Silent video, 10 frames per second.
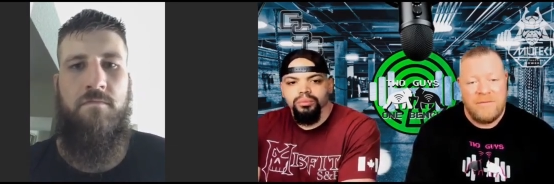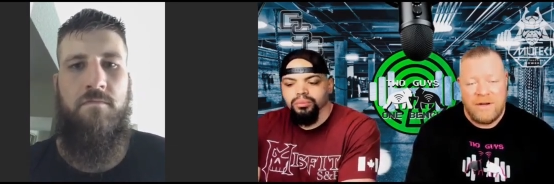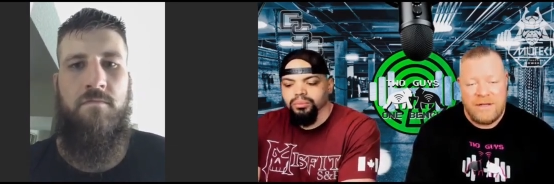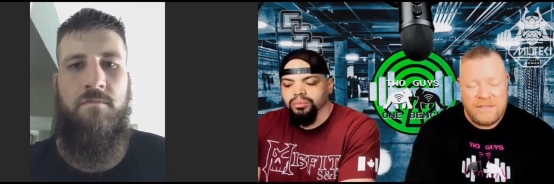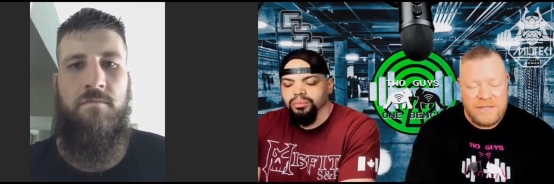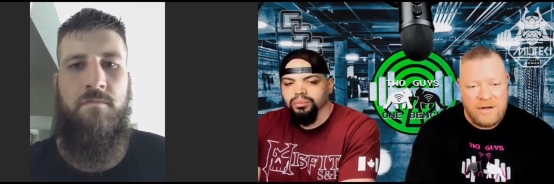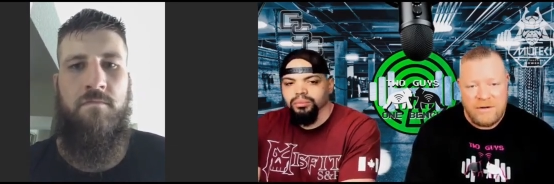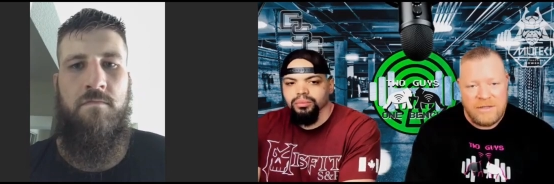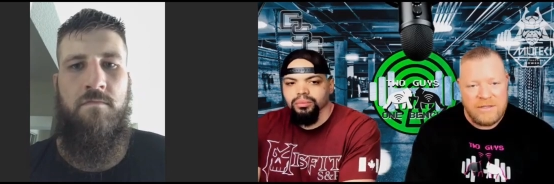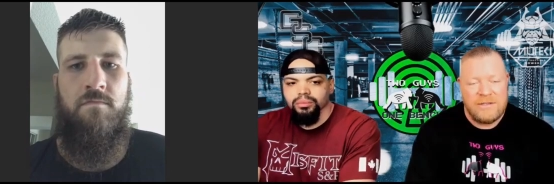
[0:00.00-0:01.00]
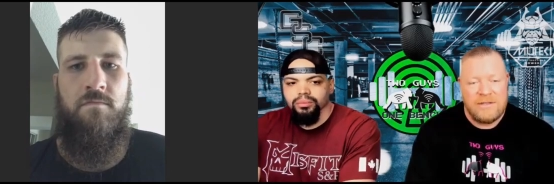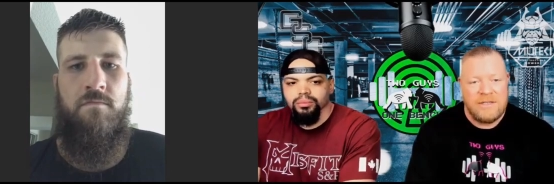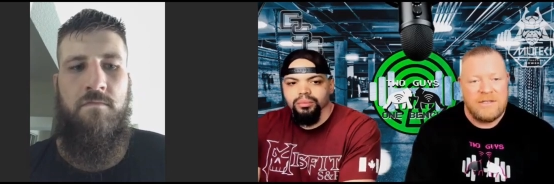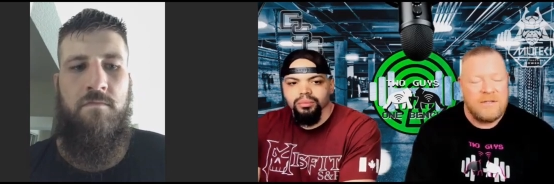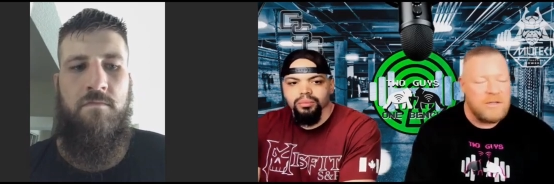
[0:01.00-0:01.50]
Speaker 1: fights now, and it's is
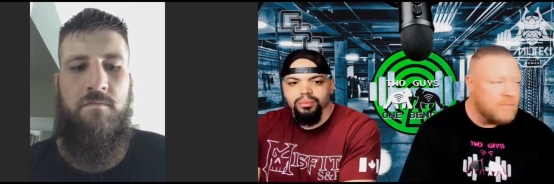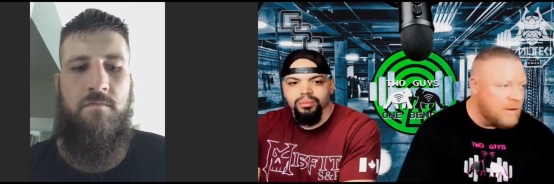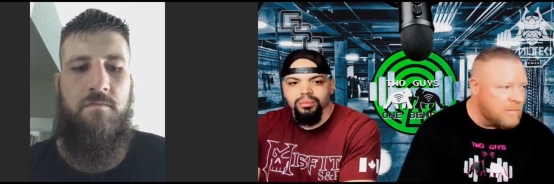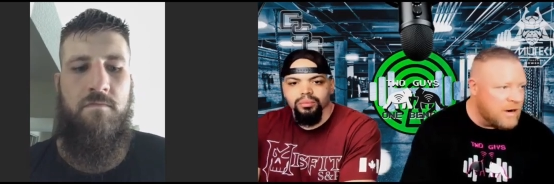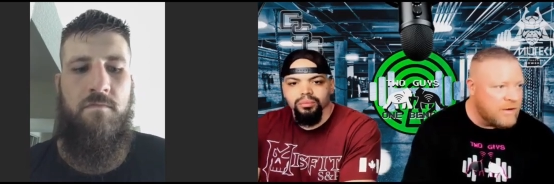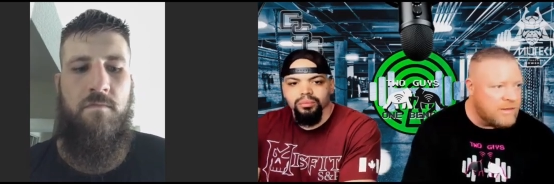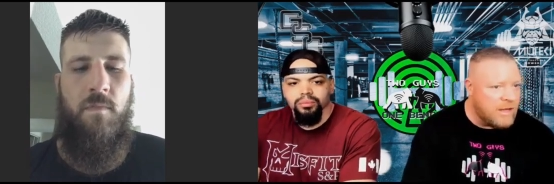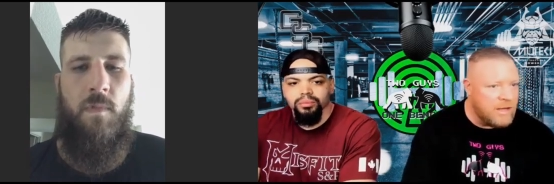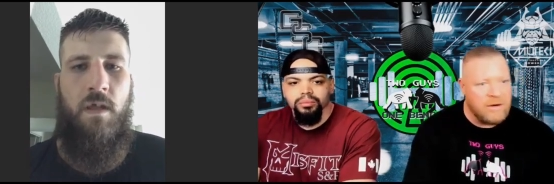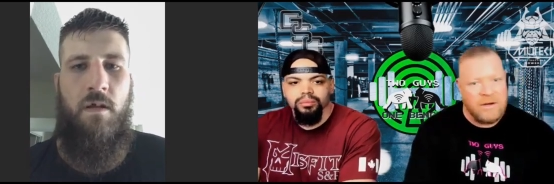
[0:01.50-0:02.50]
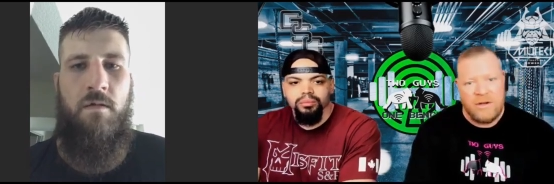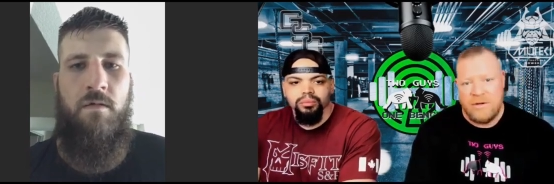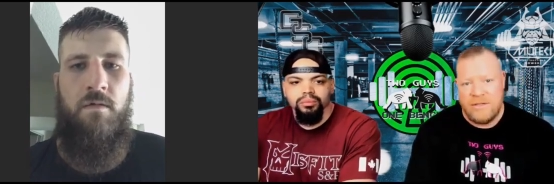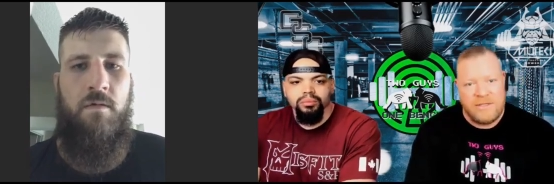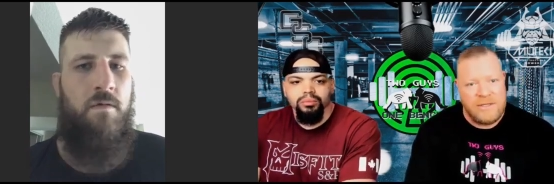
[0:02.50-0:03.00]
it do you remember everything or do
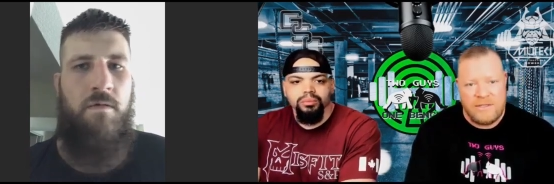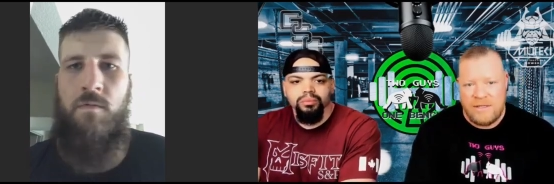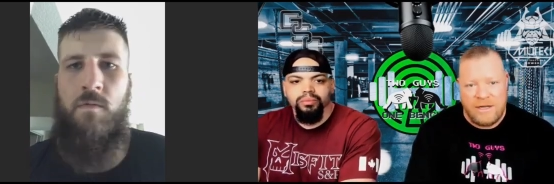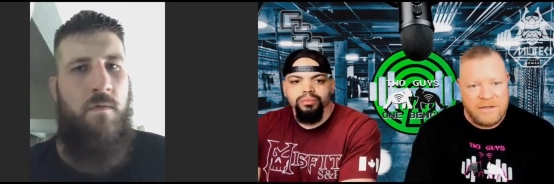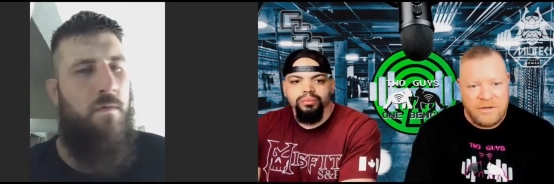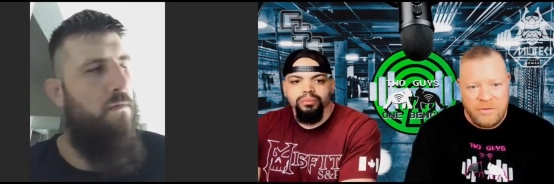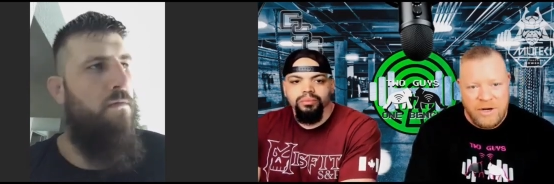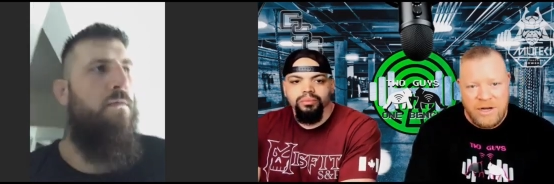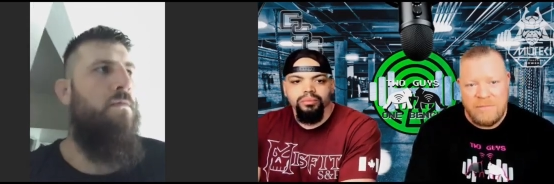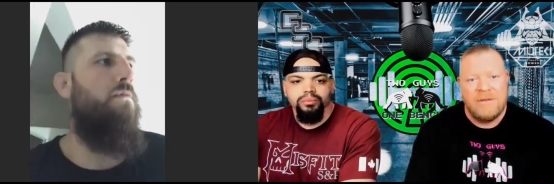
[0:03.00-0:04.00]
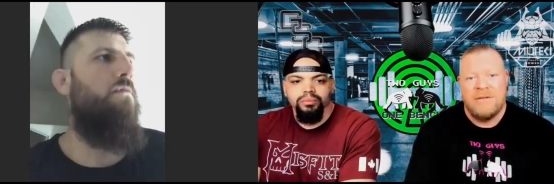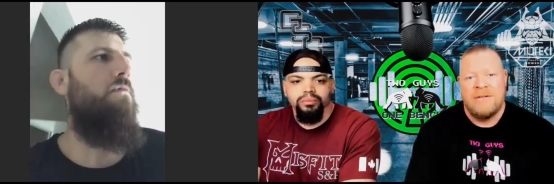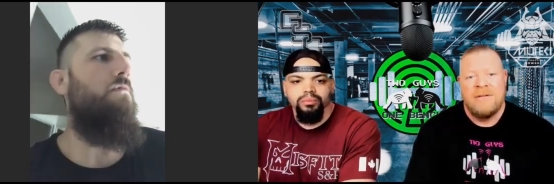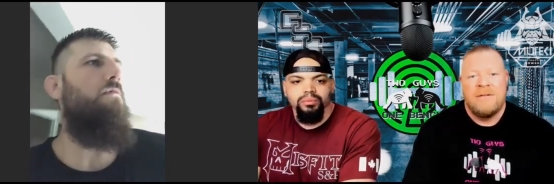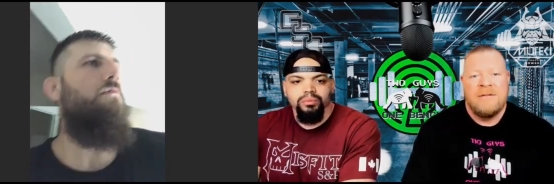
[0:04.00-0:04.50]
you just is it like a dream?
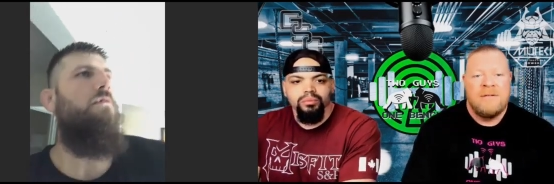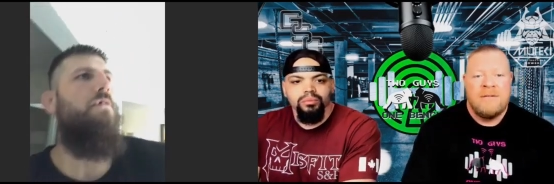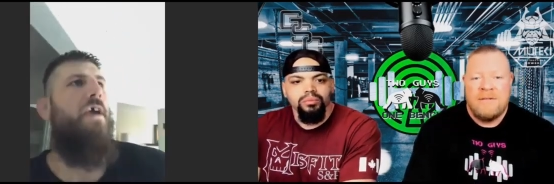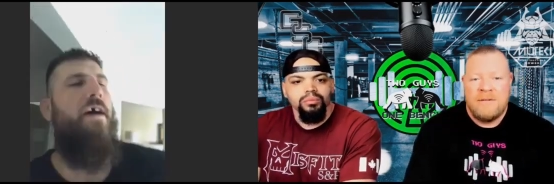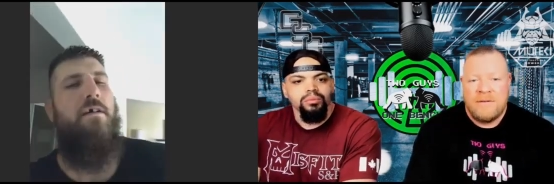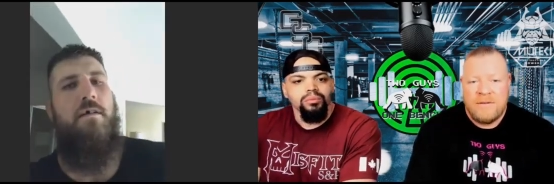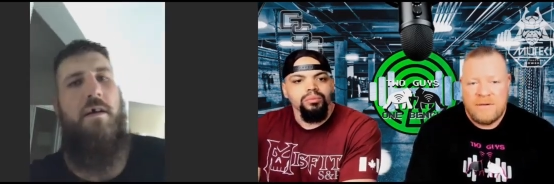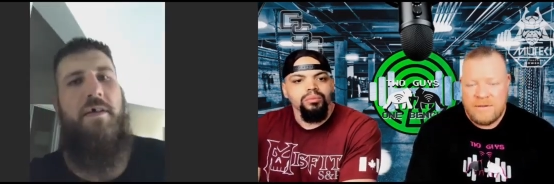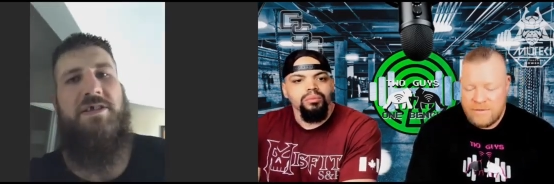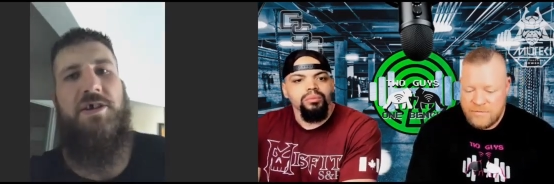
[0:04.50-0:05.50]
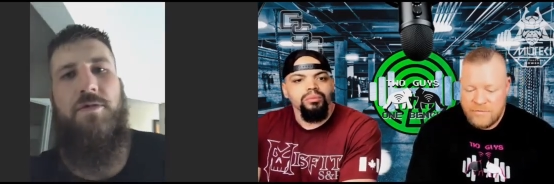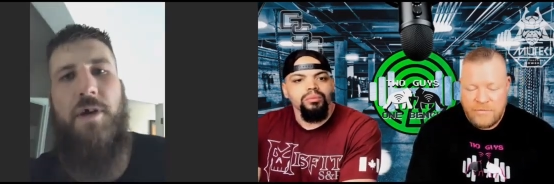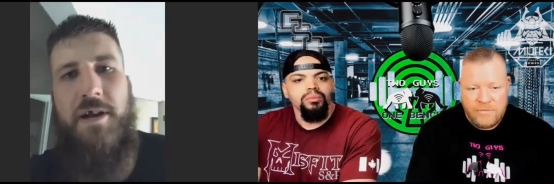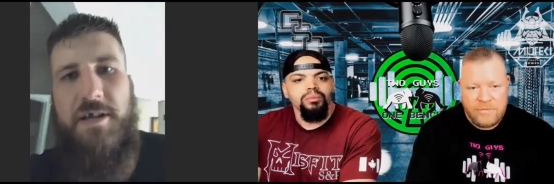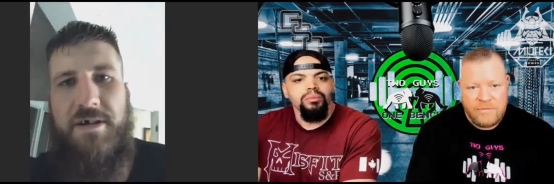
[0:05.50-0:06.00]
Speaker 2: Yeah, that's a good
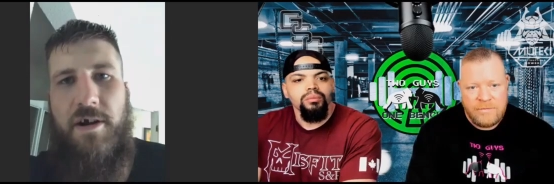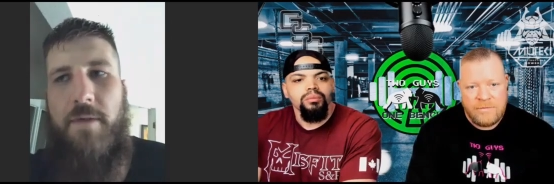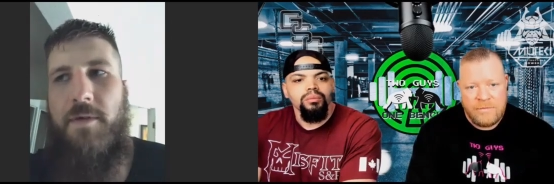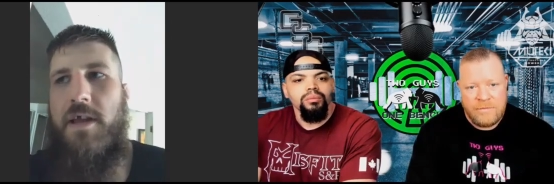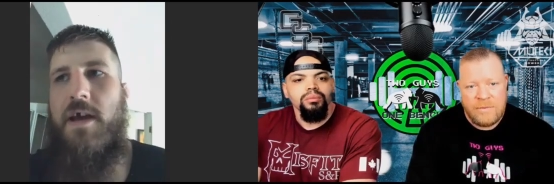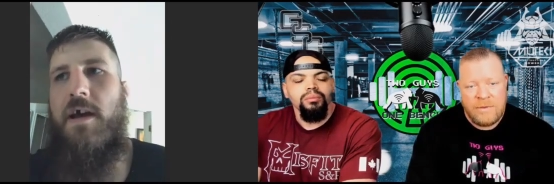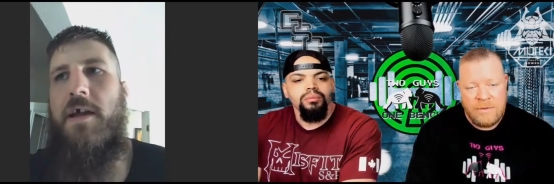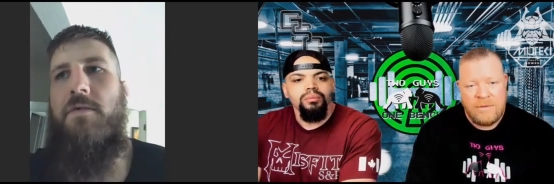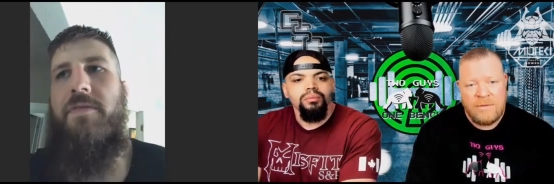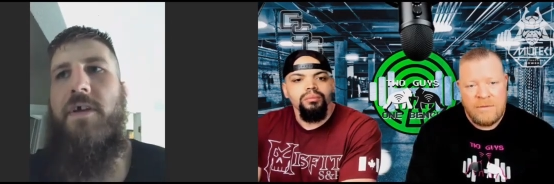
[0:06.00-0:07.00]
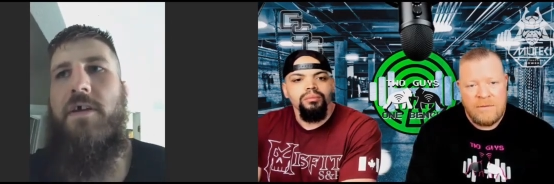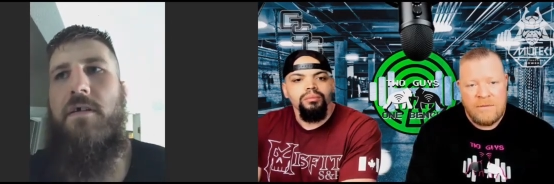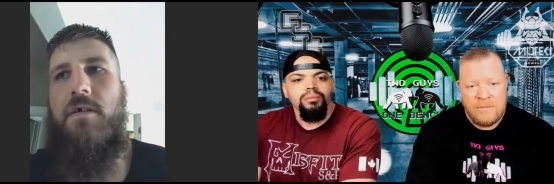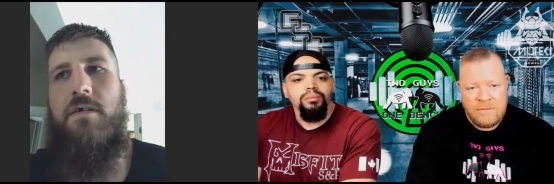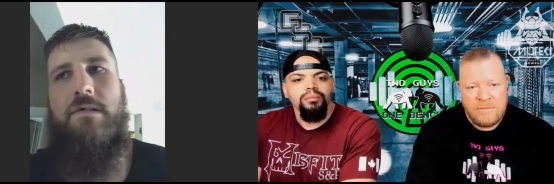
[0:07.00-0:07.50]
way to describe it. Yeah, I don't think
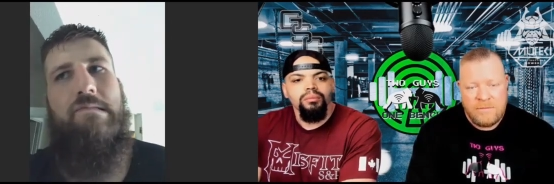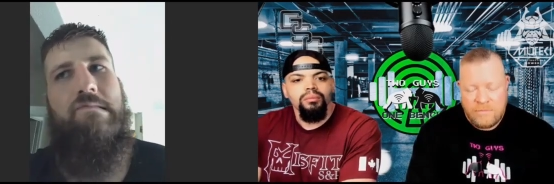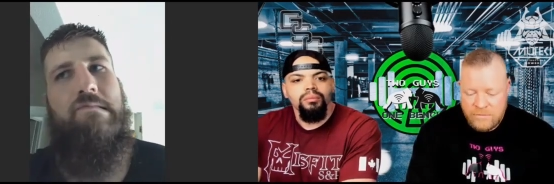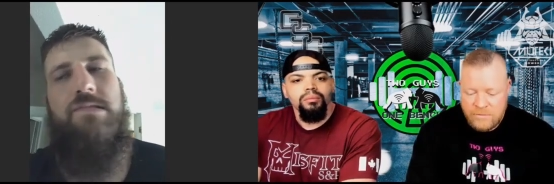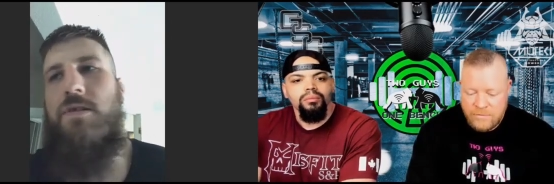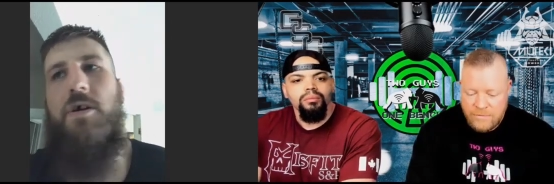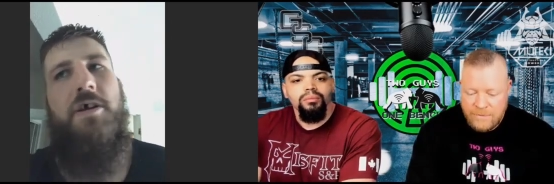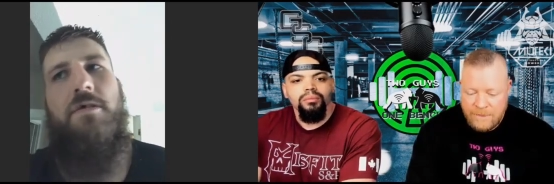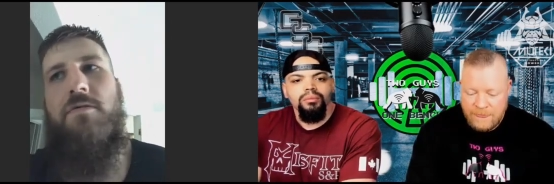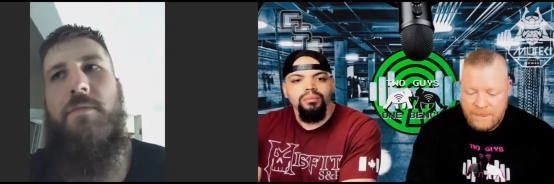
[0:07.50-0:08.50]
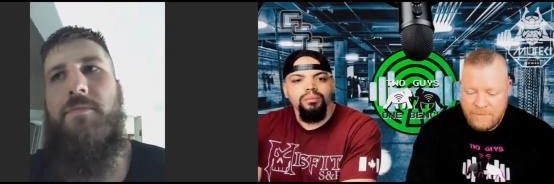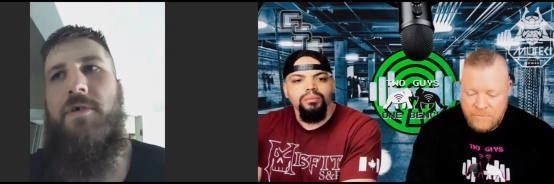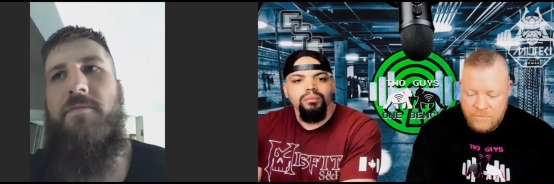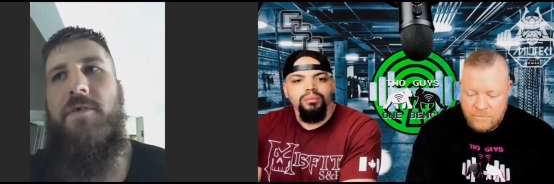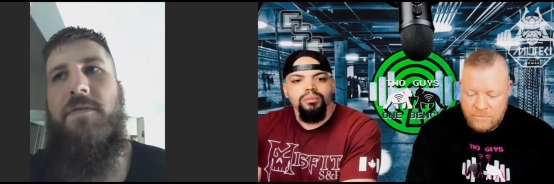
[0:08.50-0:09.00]
no, you don't
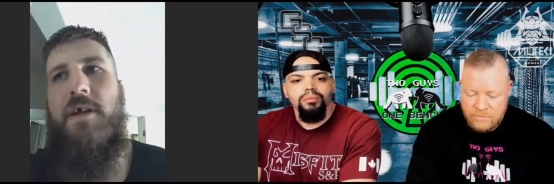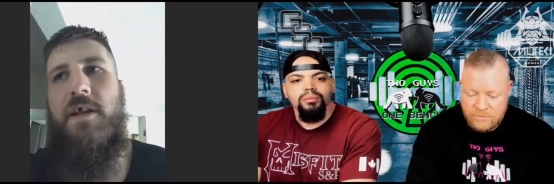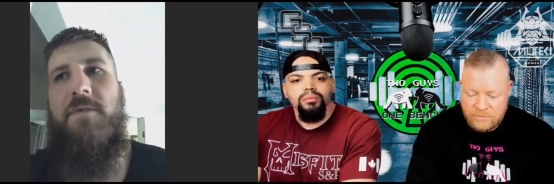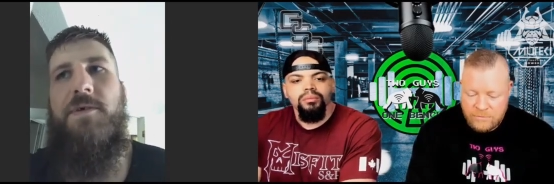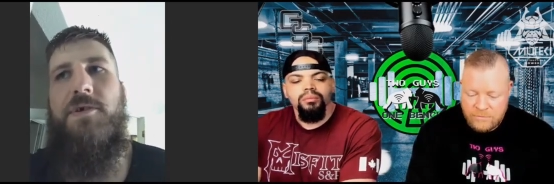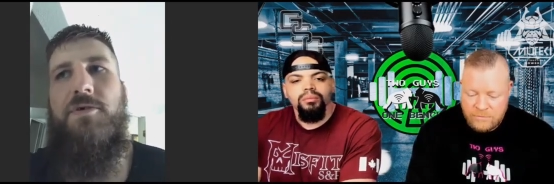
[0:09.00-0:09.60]
remember everything, and if you